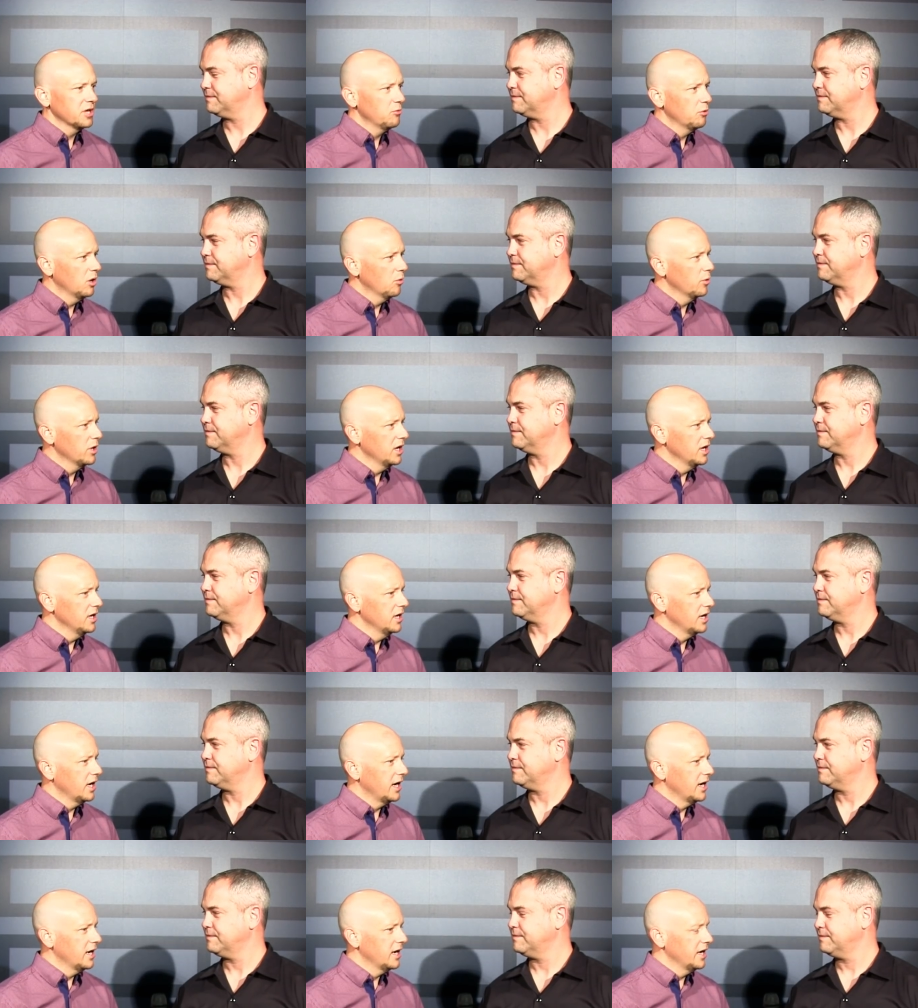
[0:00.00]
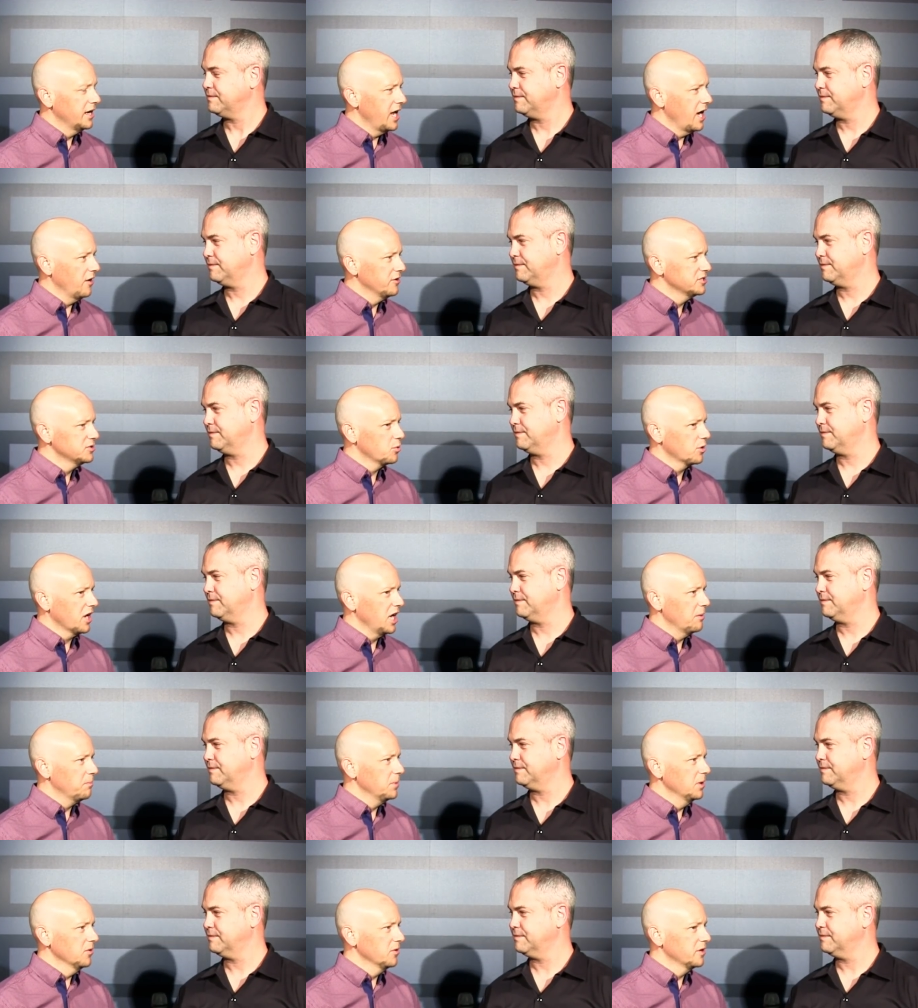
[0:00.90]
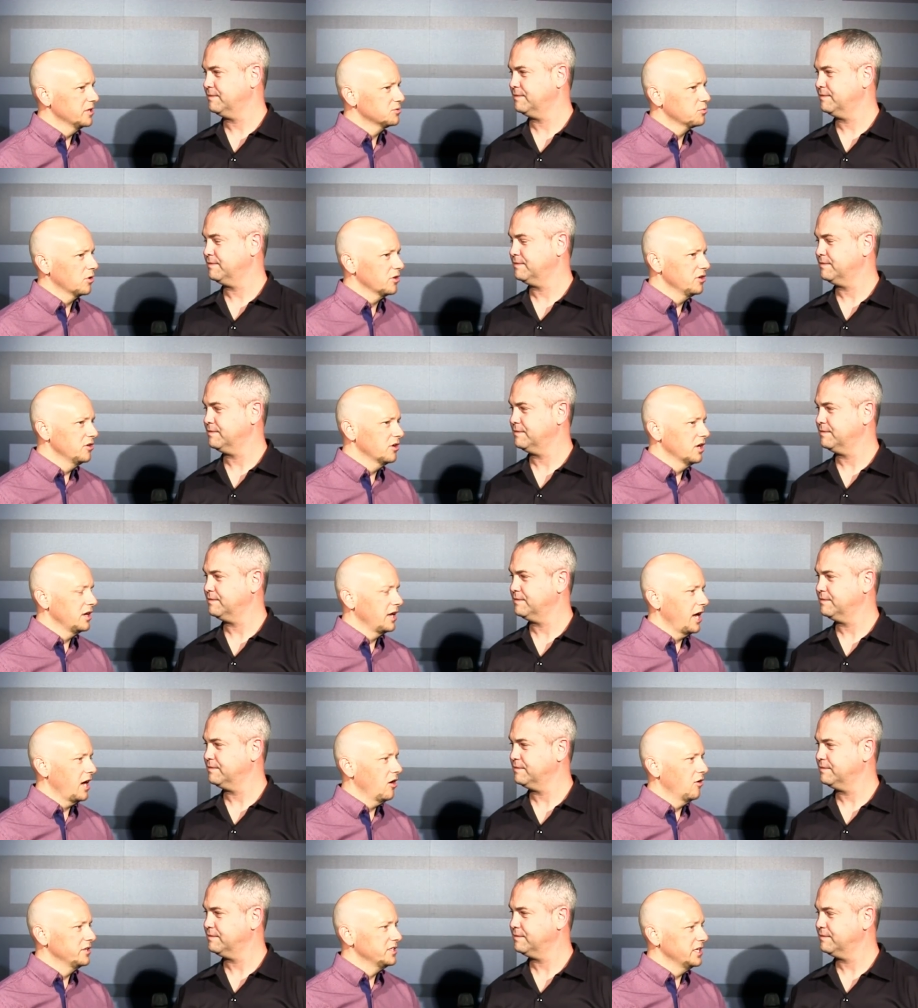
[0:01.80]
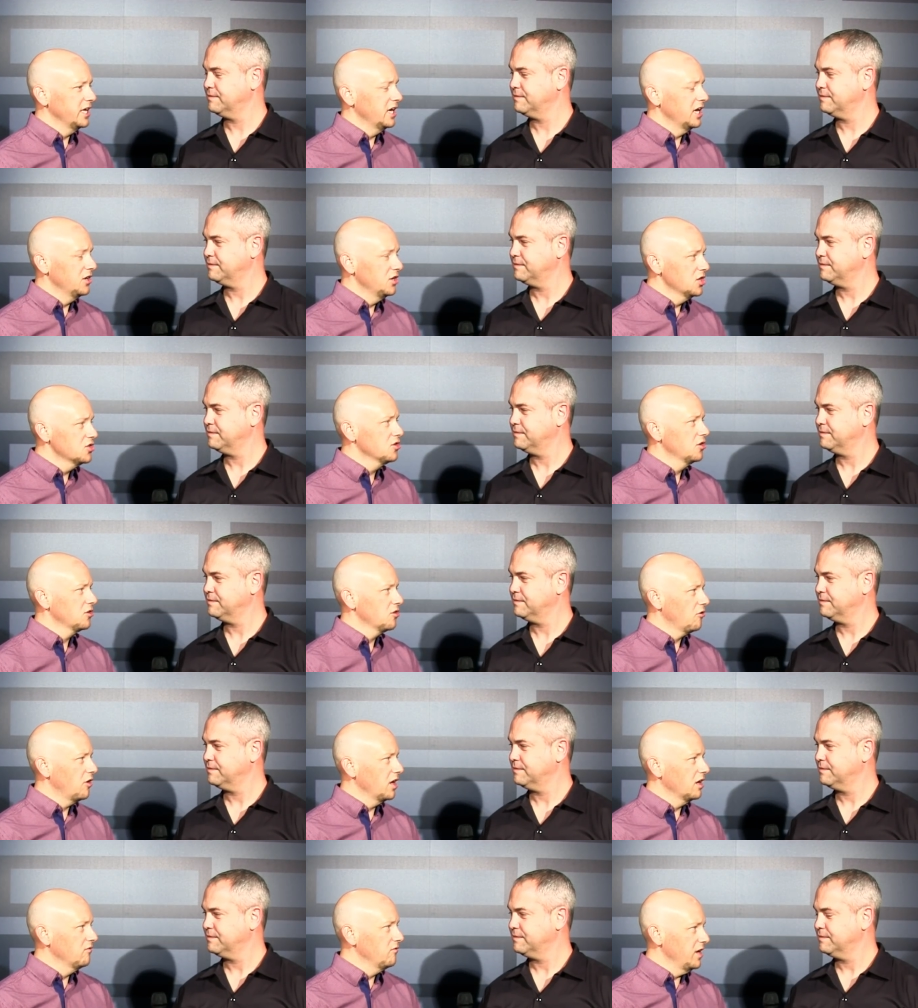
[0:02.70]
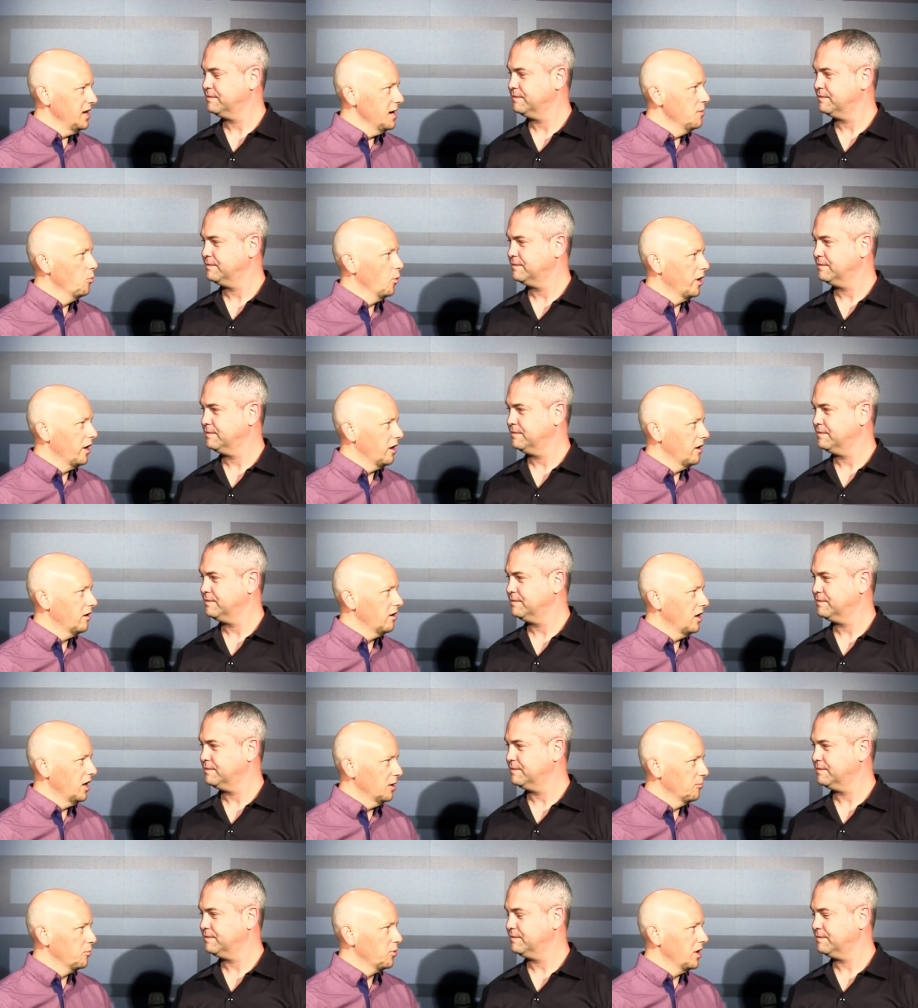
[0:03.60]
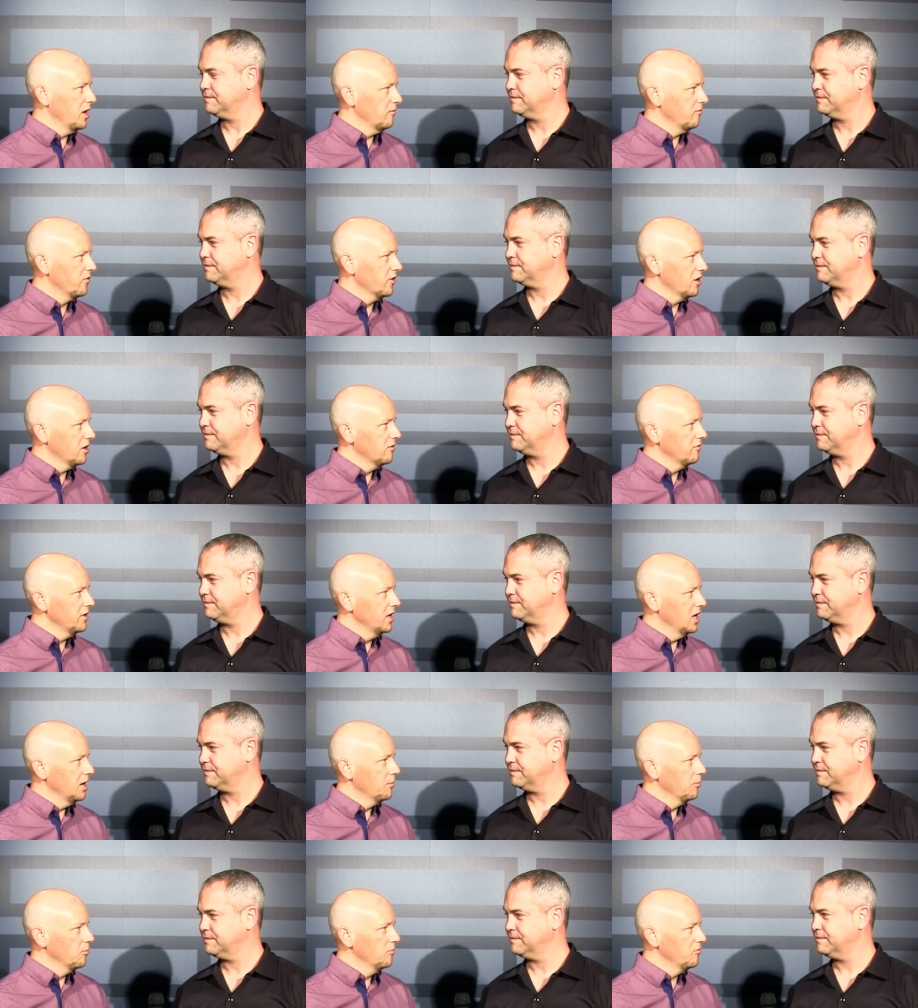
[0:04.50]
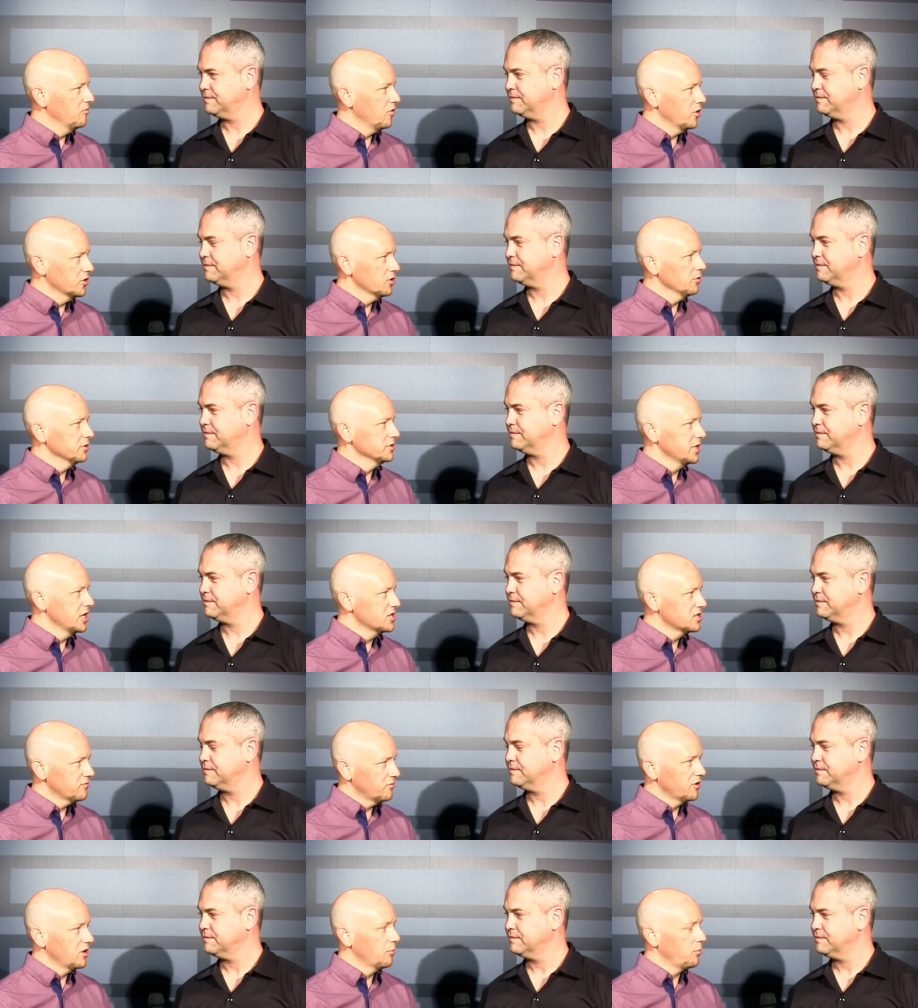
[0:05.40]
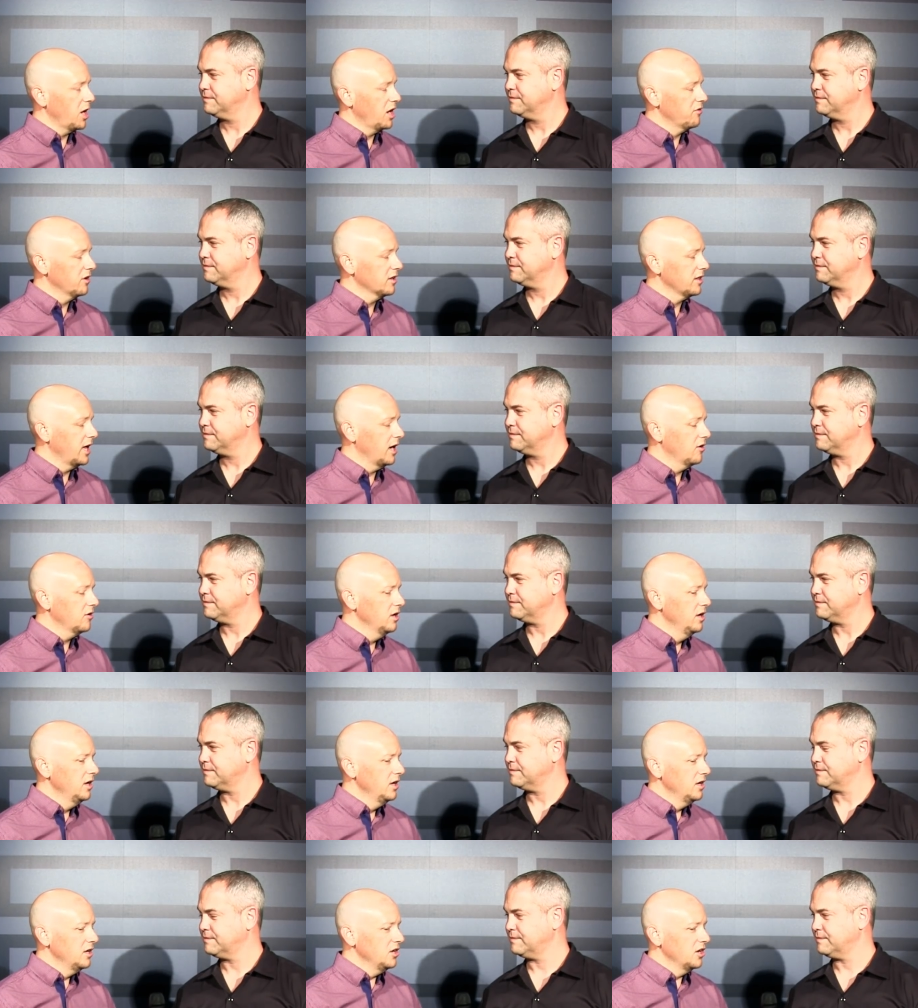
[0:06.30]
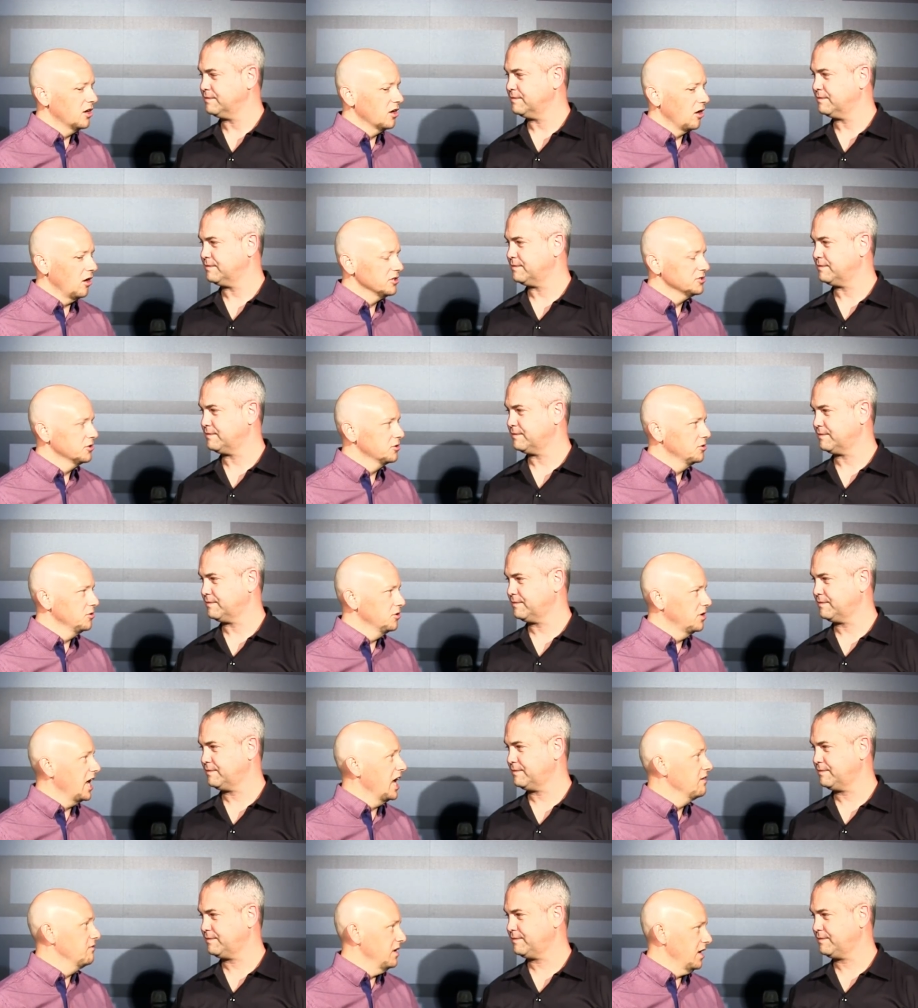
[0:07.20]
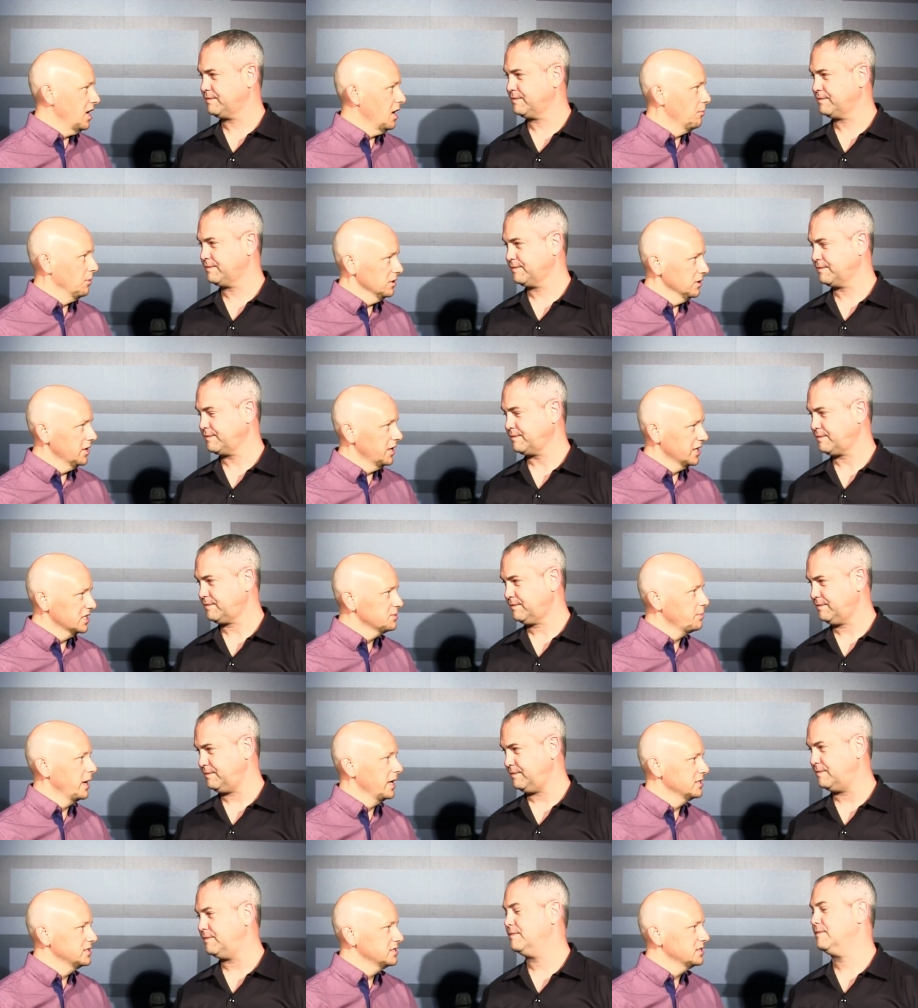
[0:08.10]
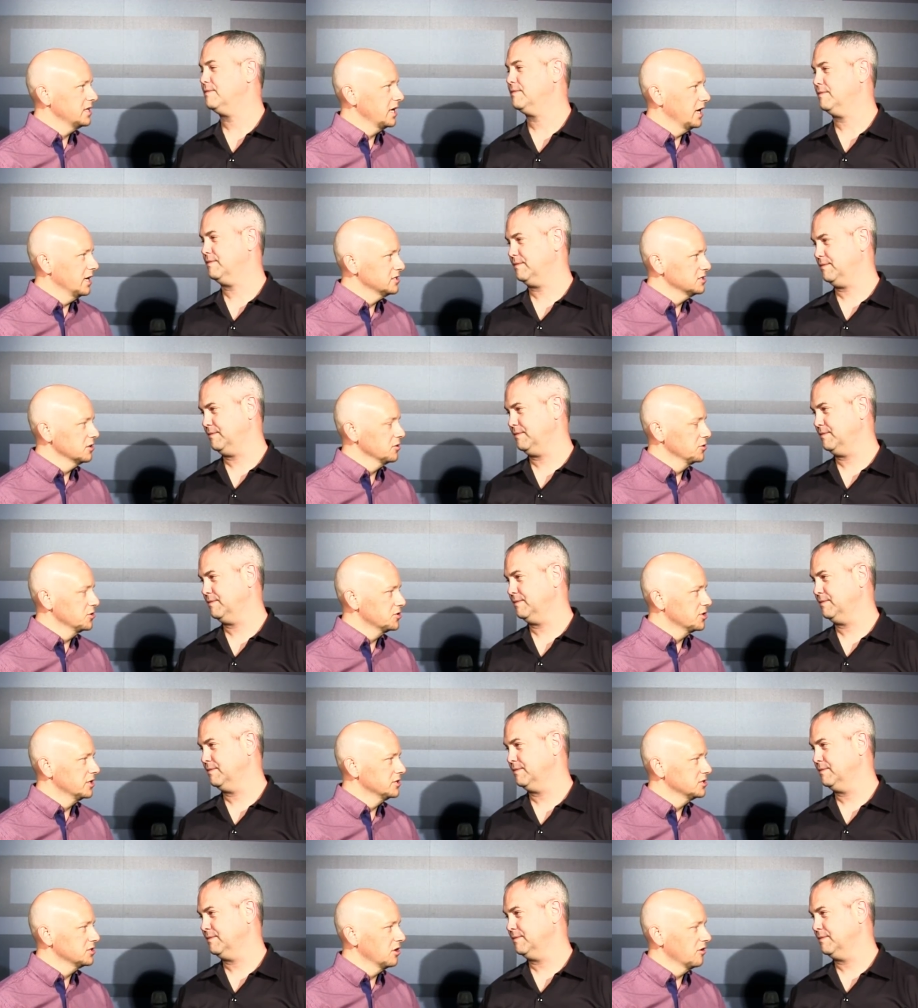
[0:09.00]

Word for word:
Speaker 1: what we uh, announced were capabilities where you can now, in, in addition to running VMware on-prem for your VM virtualization for your private cloud, you can also do KVM, a Linux-based uh, solution.